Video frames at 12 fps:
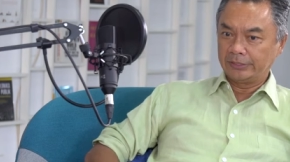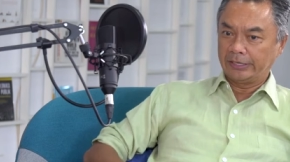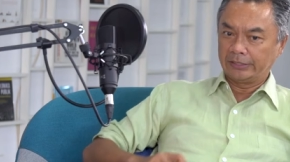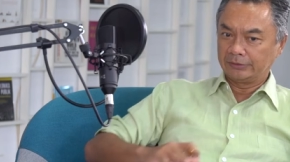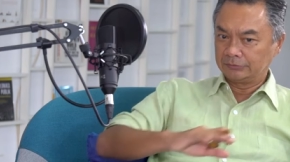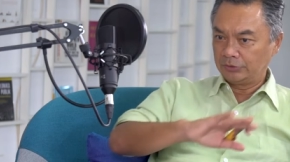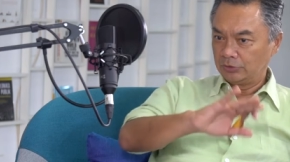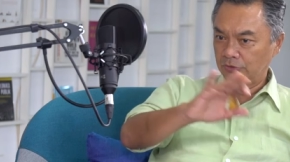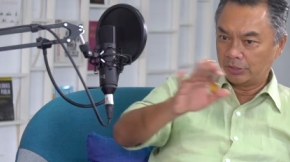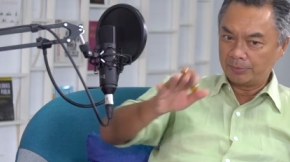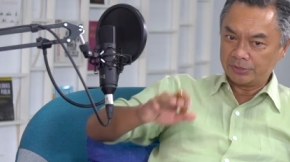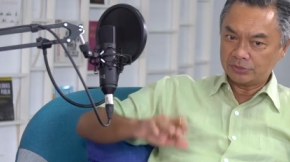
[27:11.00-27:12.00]
And, you know,
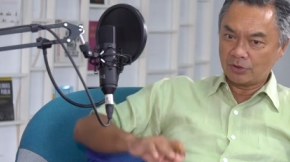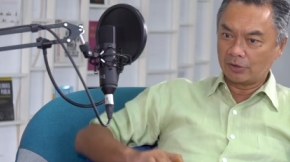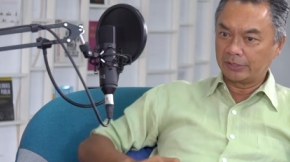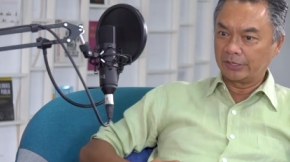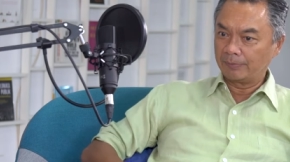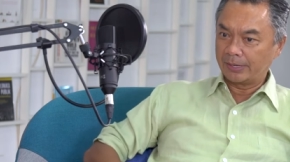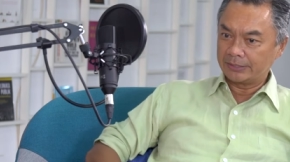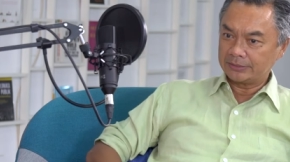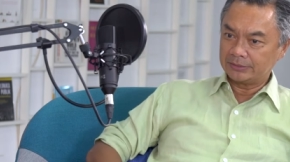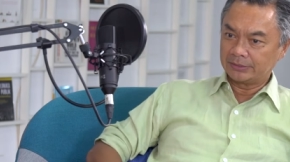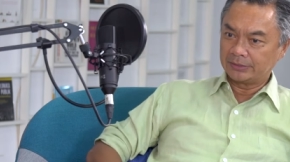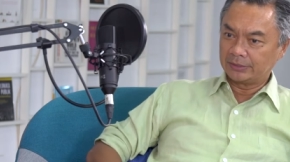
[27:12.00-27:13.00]
they've been talking about
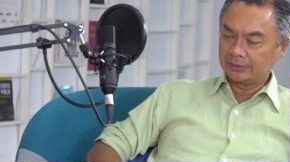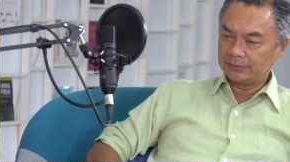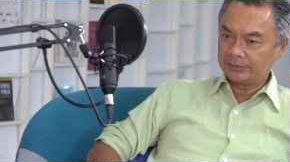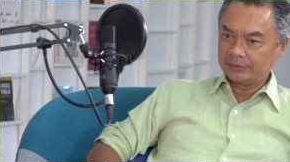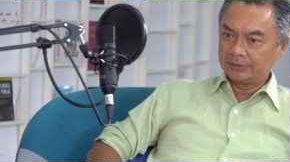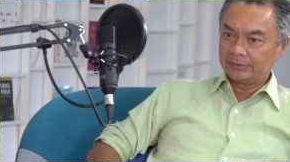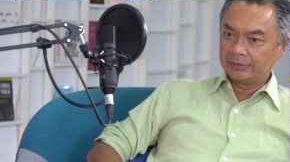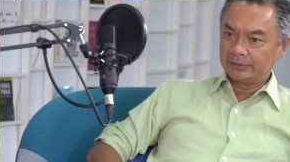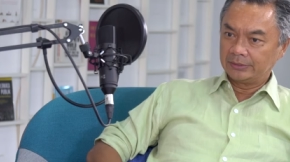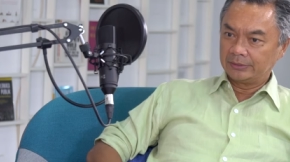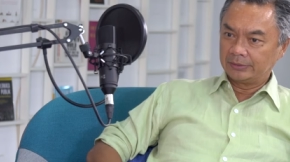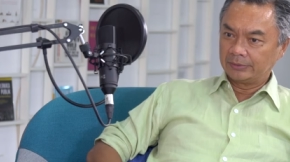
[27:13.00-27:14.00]

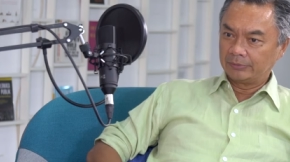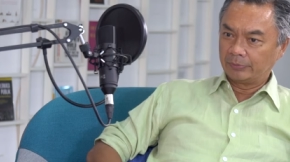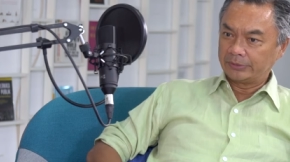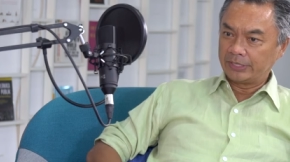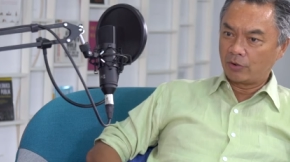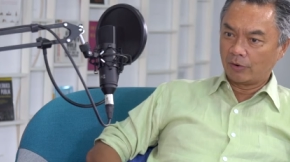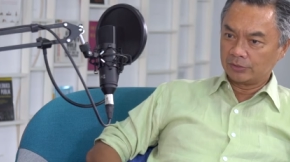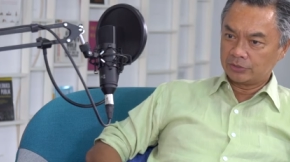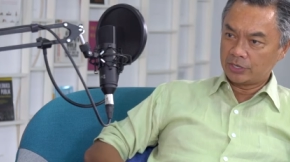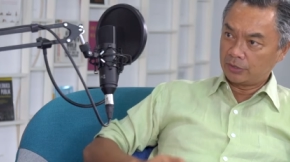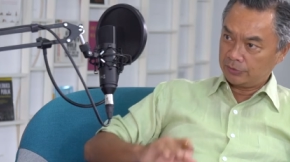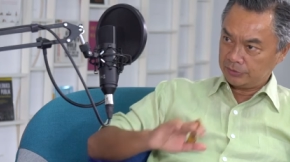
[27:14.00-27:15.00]
what they call
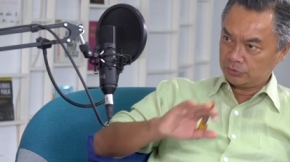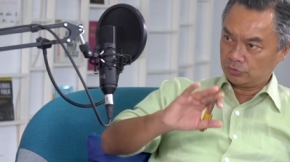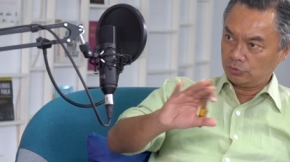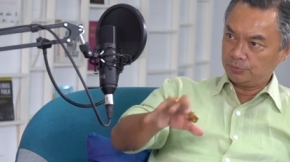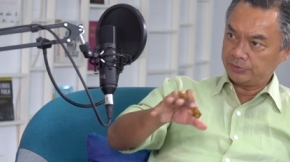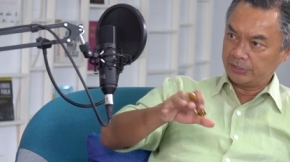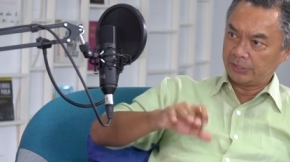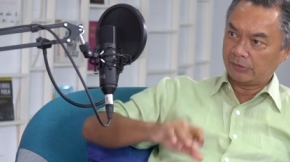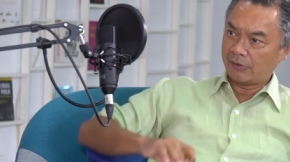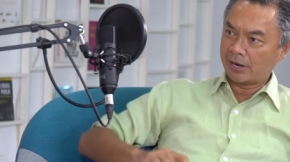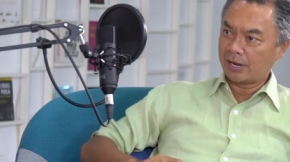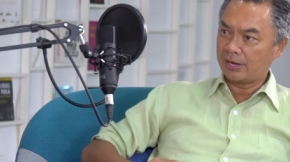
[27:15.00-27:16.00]
terrorist groups in the
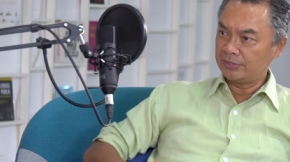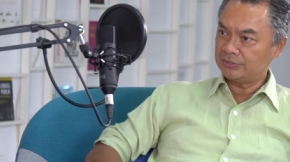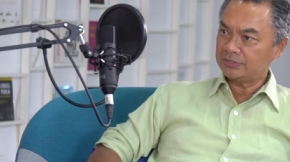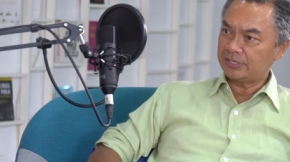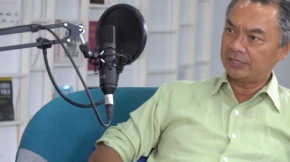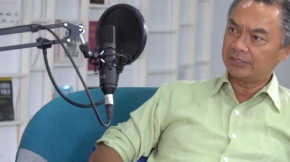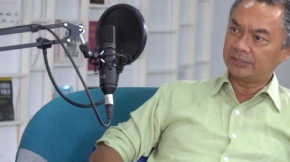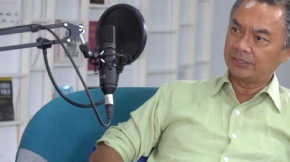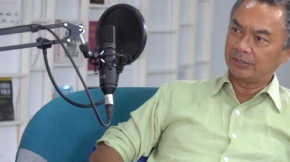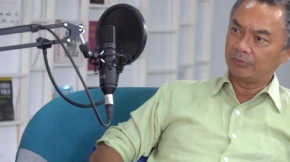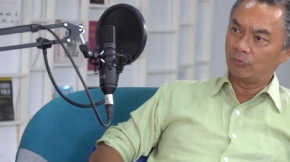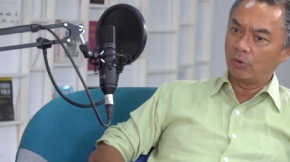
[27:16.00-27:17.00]
Rakhine State.
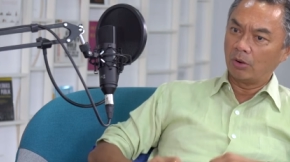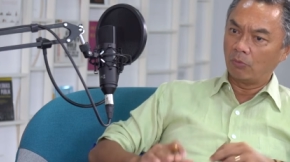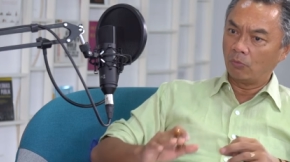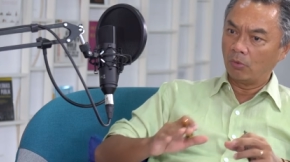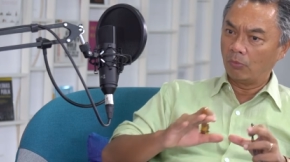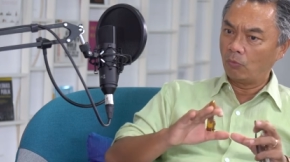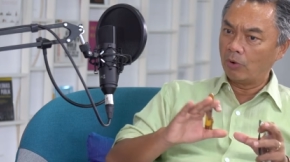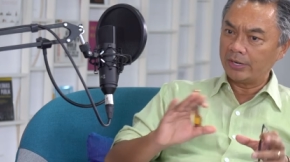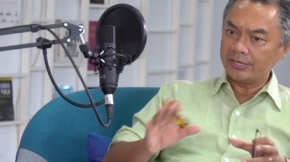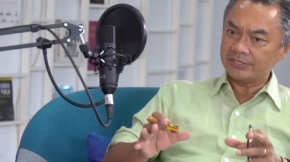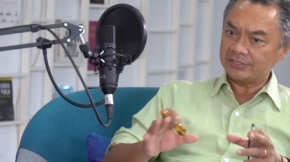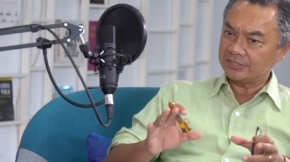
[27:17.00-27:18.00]

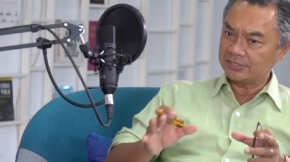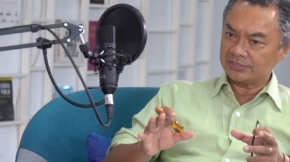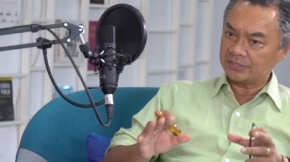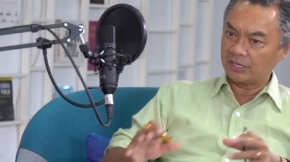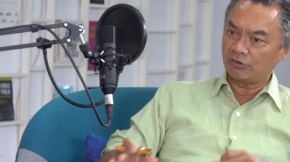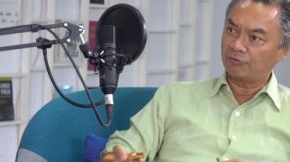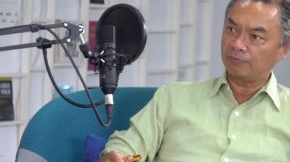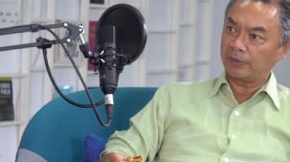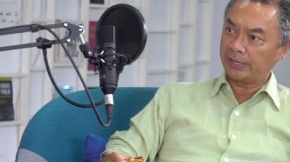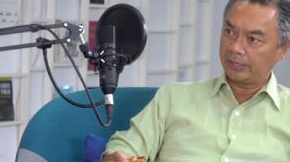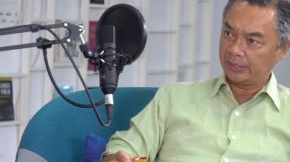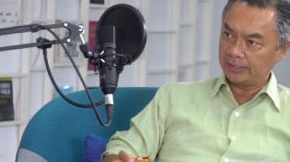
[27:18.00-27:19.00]
What is the state of
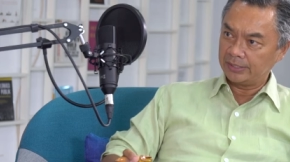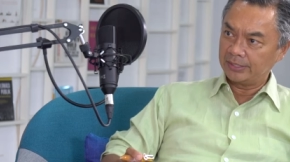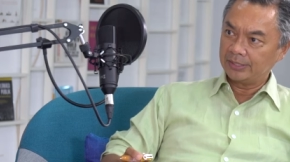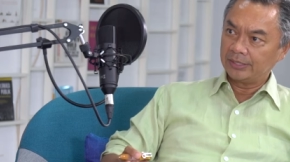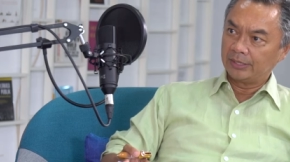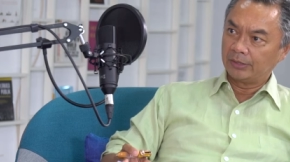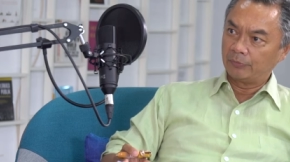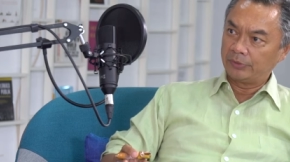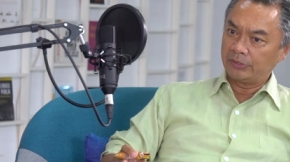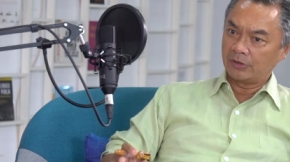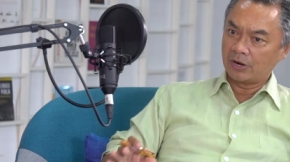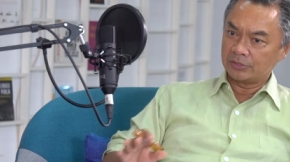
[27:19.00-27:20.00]
play
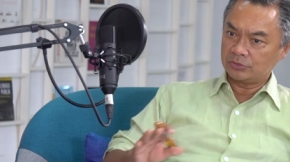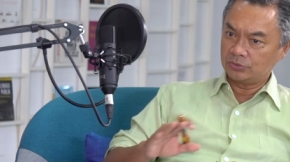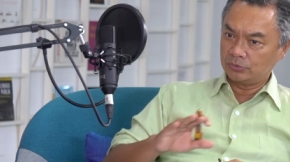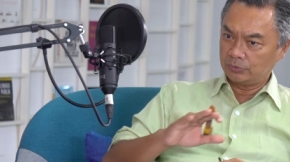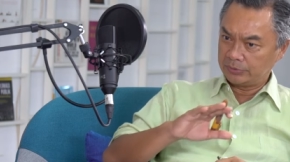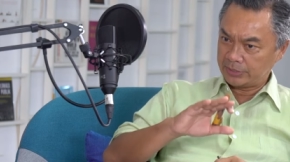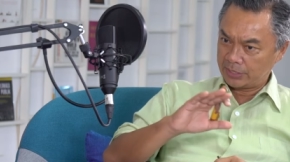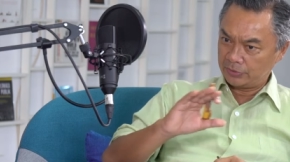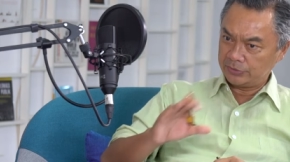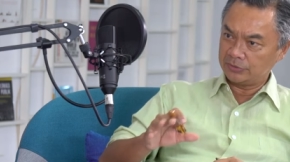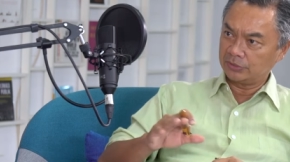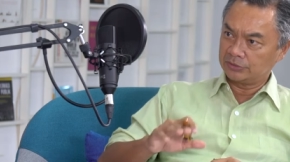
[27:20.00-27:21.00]
with regard to
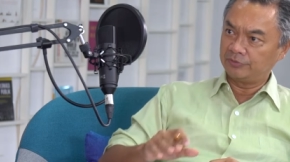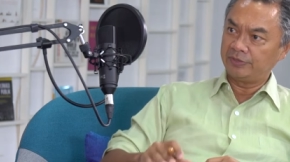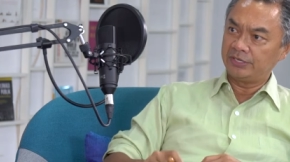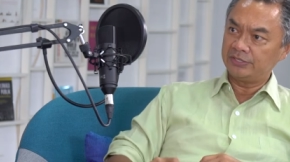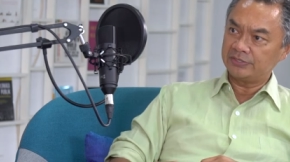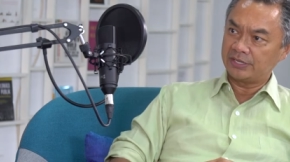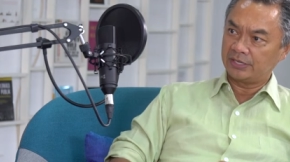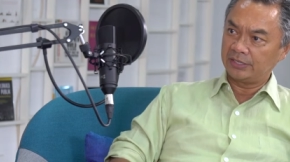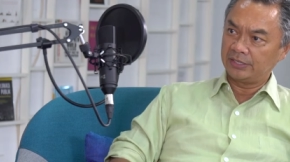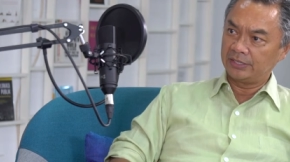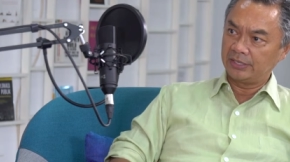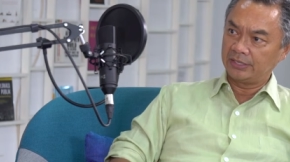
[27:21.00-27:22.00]
terrorist activities there
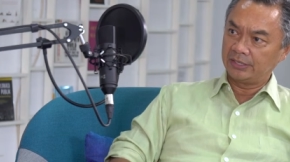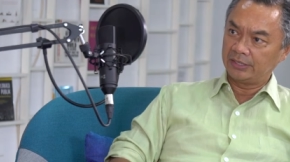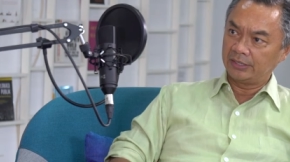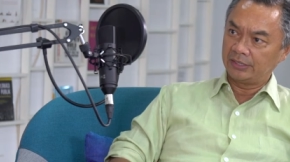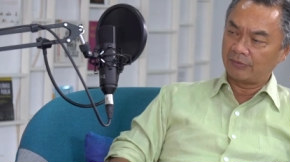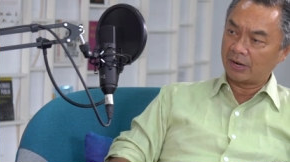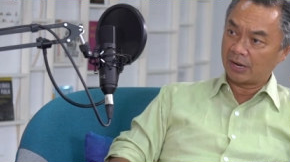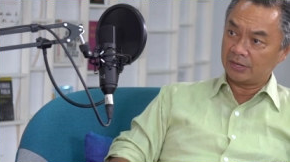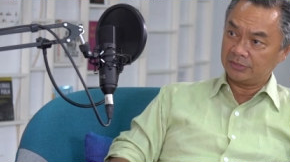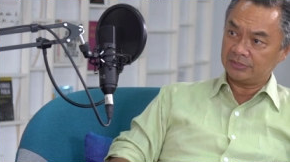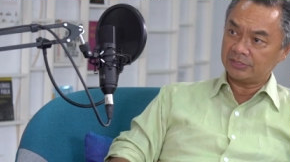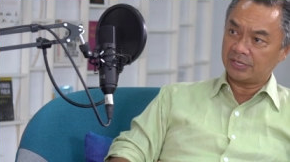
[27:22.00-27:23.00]
in
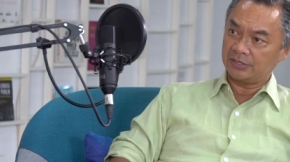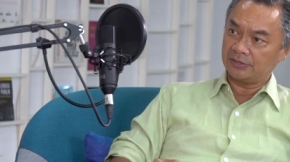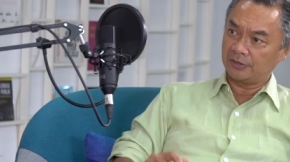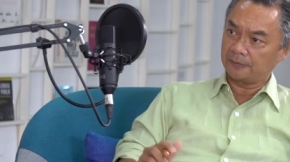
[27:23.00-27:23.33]
Rakhine State?